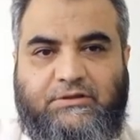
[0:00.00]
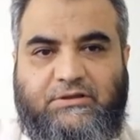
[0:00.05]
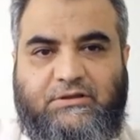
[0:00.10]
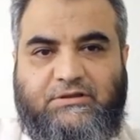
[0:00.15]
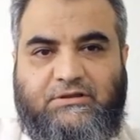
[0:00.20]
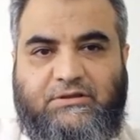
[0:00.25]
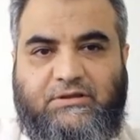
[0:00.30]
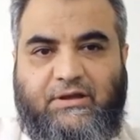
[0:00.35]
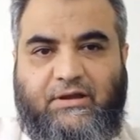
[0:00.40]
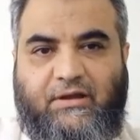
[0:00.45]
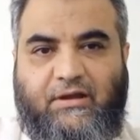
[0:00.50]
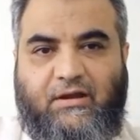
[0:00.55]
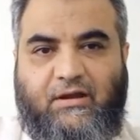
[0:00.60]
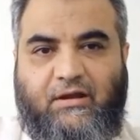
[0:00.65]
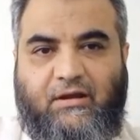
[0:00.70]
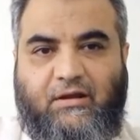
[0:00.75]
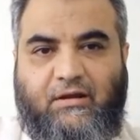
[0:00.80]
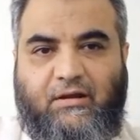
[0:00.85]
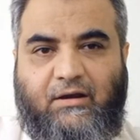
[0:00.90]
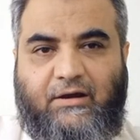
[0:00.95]
is
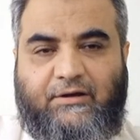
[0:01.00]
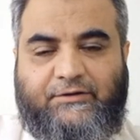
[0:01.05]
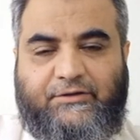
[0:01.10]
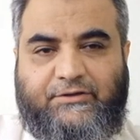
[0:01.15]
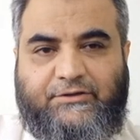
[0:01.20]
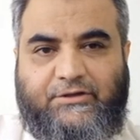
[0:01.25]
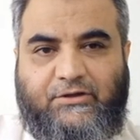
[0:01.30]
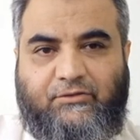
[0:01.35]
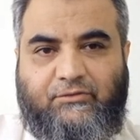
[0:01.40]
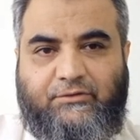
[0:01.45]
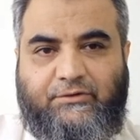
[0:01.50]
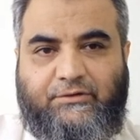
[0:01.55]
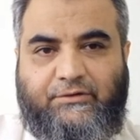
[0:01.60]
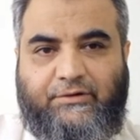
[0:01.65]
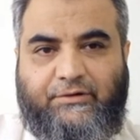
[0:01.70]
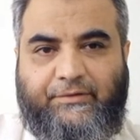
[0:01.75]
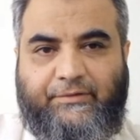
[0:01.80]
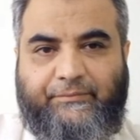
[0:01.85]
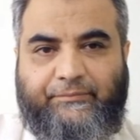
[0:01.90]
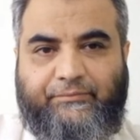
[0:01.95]
the ultrasound
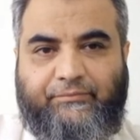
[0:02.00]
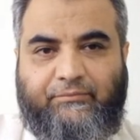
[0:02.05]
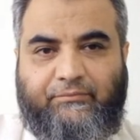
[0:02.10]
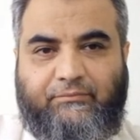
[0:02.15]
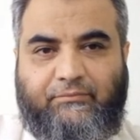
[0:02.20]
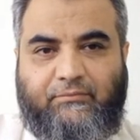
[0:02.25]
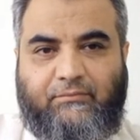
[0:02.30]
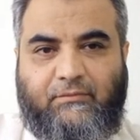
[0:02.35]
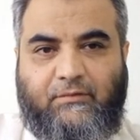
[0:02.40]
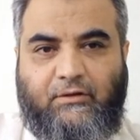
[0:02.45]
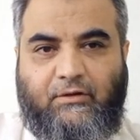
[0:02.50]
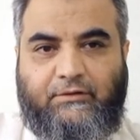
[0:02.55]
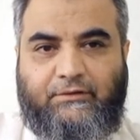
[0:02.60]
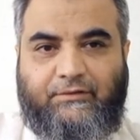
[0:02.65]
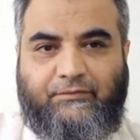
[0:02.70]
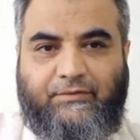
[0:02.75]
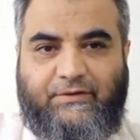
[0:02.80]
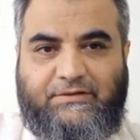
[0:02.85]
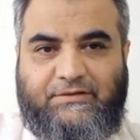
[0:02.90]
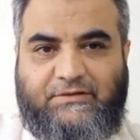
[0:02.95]
on the
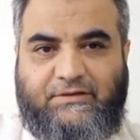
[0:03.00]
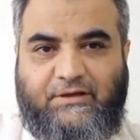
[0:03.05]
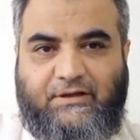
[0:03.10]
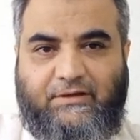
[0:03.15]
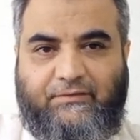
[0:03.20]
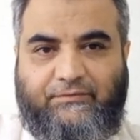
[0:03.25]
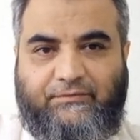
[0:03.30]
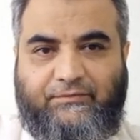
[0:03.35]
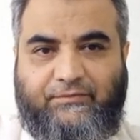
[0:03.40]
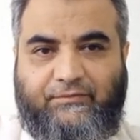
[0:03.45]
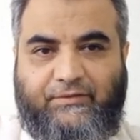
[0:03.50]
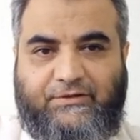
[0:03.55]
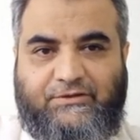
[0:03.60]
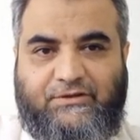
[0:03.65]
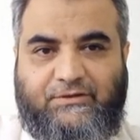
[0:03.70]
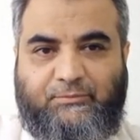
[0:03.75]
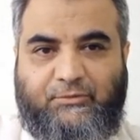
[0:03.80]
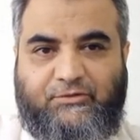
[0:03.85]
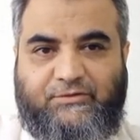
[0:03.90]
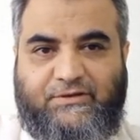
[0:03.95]
first day of when she
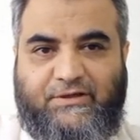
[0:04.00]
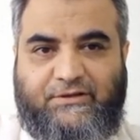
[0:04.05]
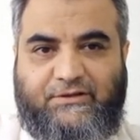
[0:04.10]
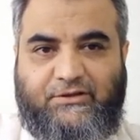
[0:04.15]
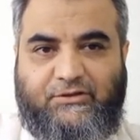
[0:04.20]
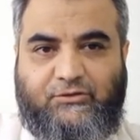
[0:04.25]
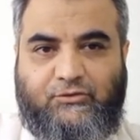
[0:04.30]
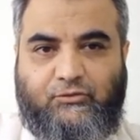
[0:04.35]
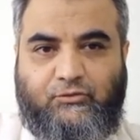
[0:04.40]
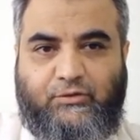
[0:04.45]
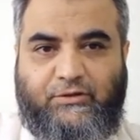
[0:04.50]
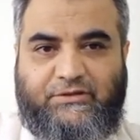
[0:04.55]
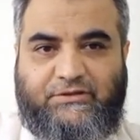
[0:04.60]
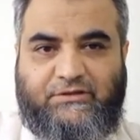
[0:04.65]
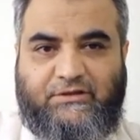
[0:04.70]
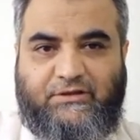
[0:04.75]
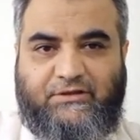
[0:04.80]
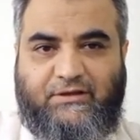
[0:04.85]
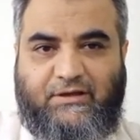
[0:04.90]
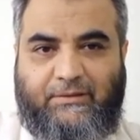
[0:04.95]
presented to us
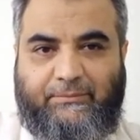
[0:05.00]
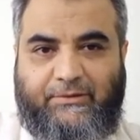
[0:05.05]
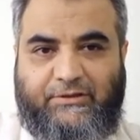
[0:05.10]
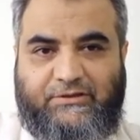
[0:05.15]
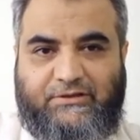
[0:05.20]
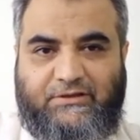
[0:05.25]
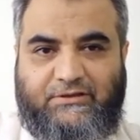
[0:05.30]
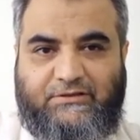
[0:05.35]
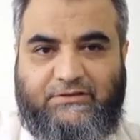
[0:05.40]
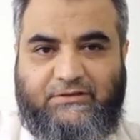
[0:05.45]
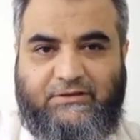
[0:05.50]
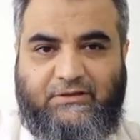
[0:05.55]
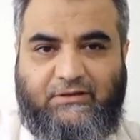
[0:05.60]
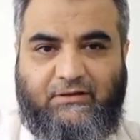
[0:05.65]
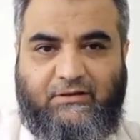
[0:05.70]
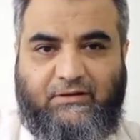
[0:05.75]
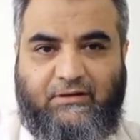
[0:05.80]
in emergency.